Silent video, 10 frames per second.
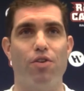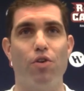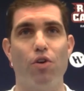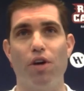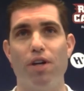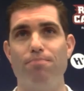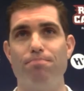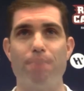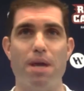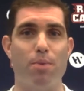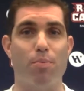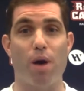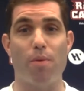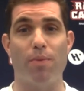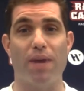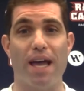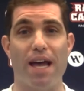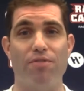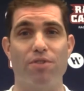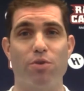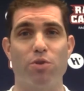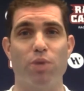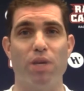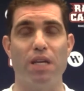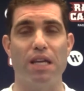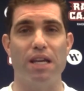good maybe problem to have, so to speak,